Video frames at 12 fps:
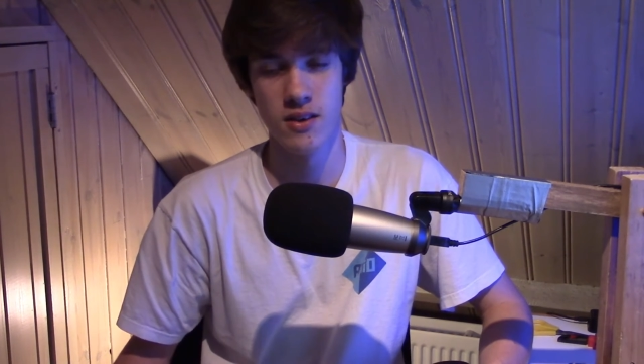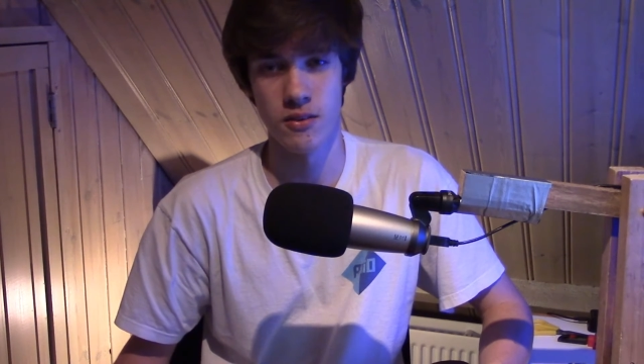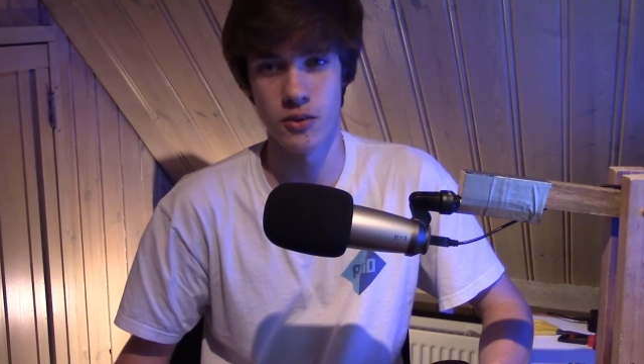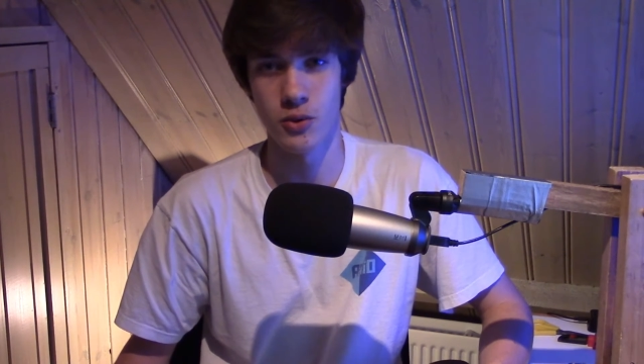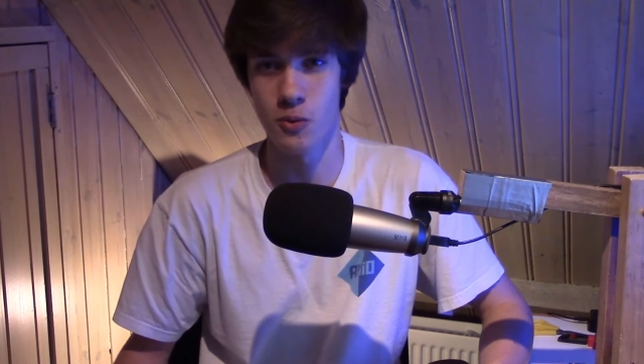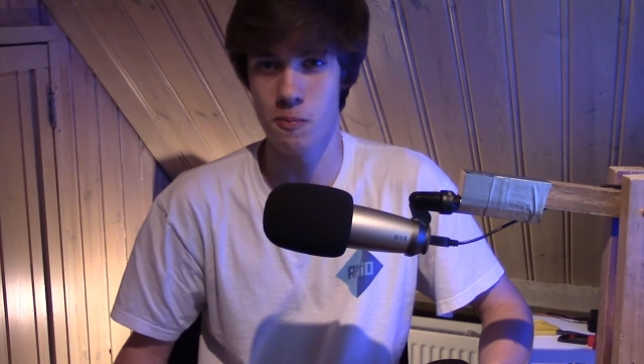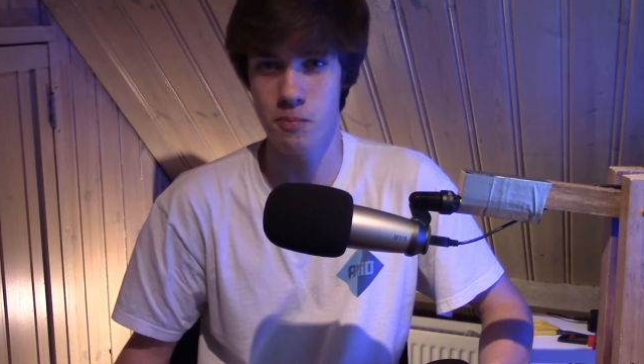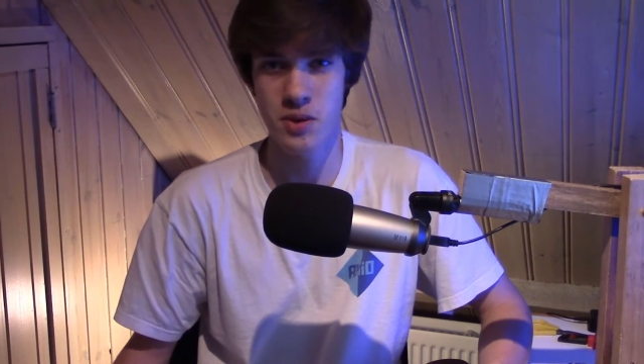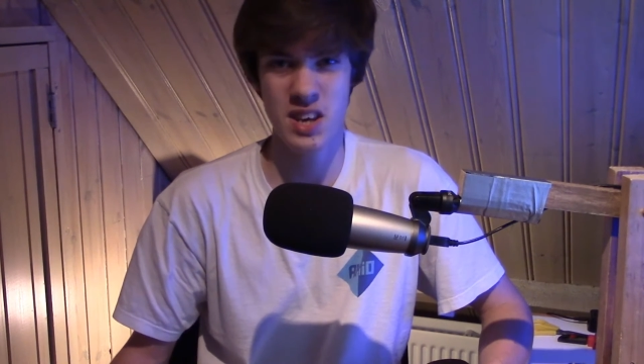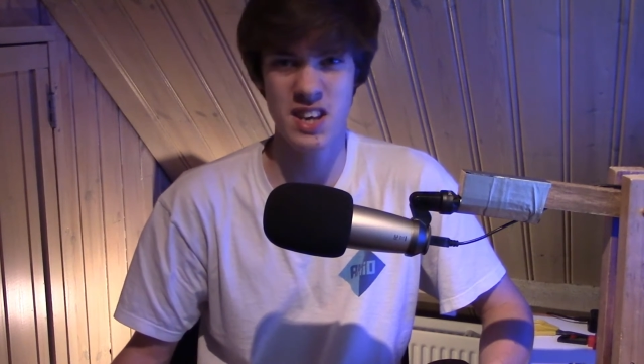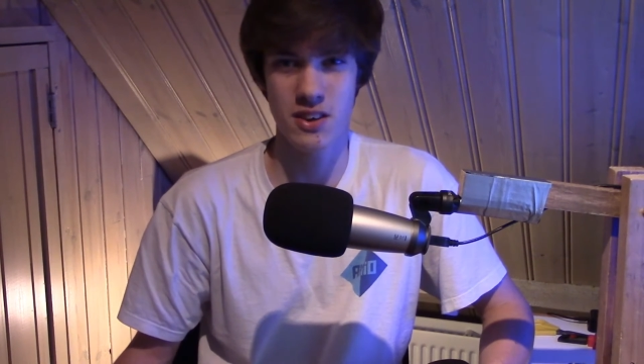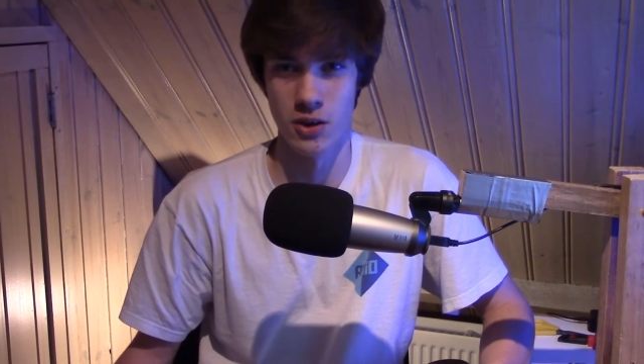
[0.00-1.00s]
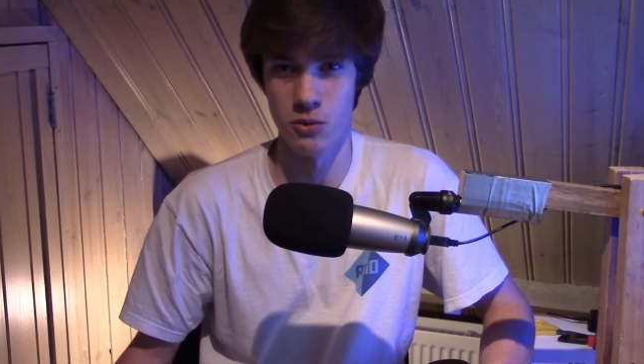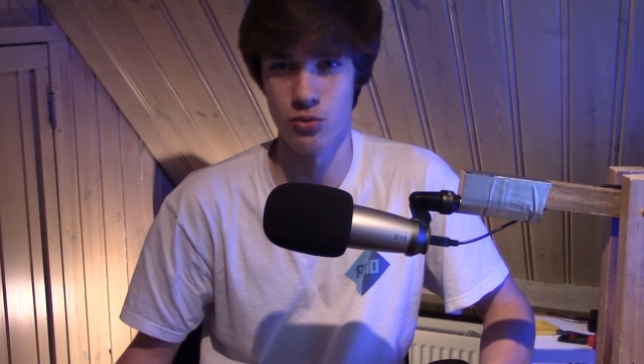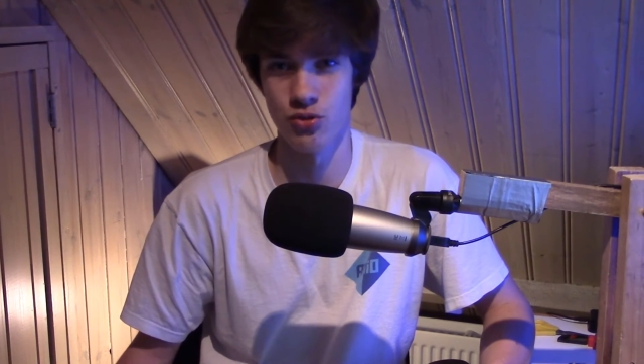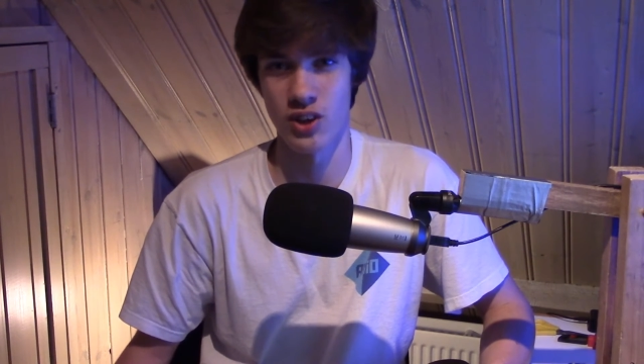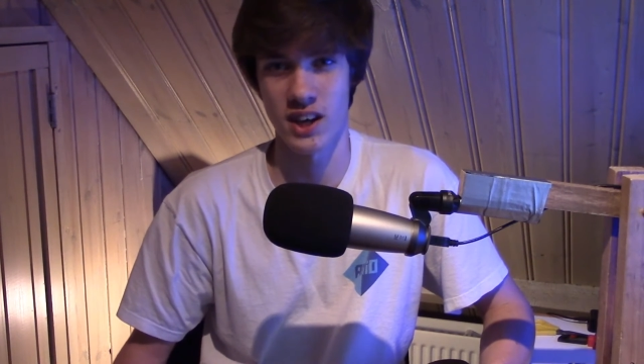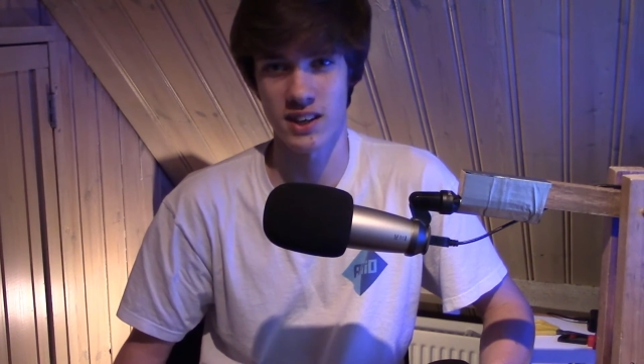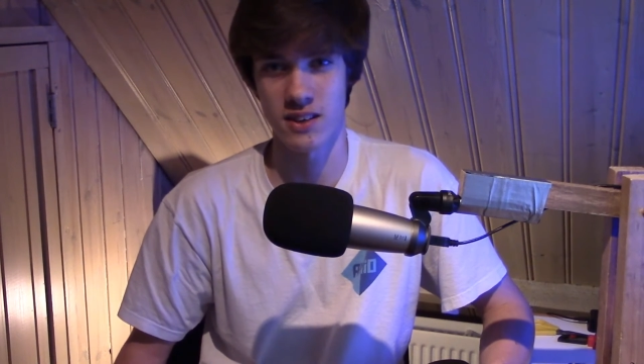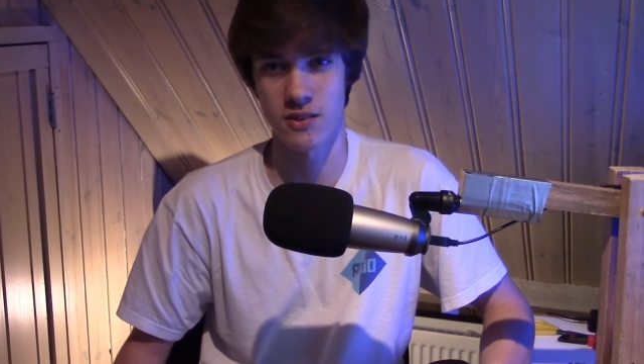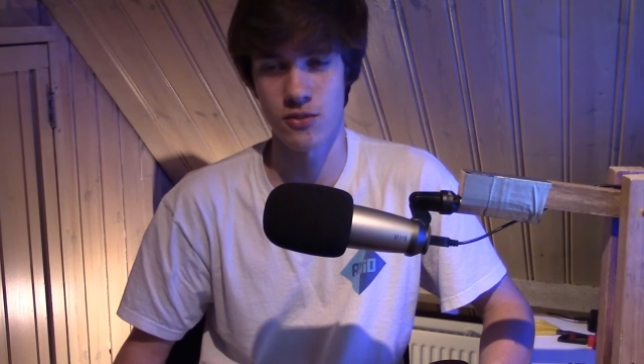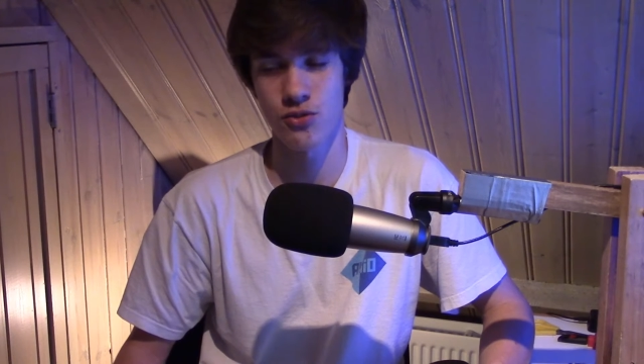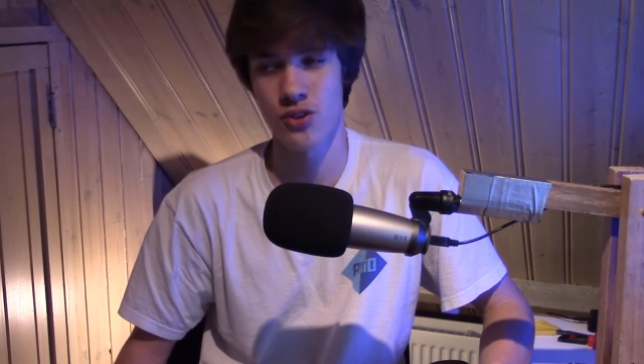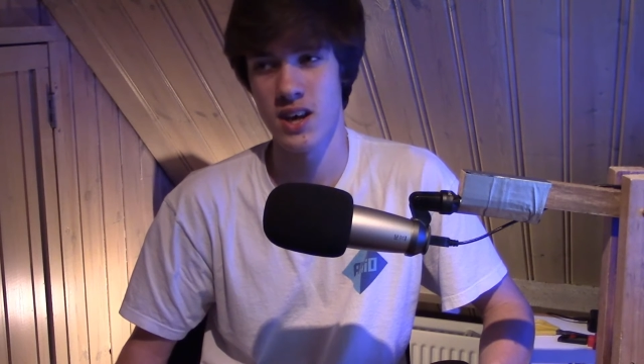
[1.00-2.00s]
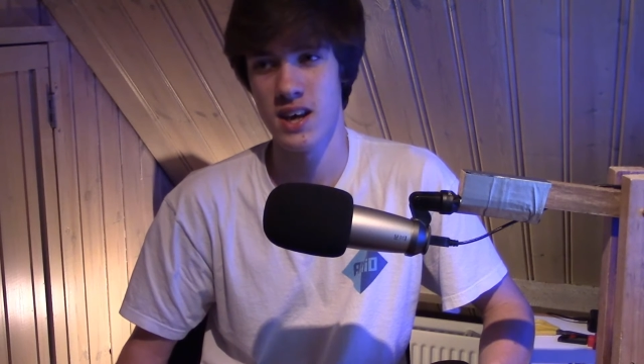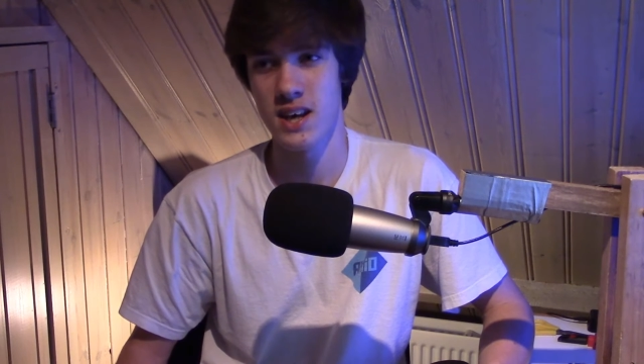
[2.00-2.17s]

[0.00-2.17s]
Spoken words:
or picoseconds,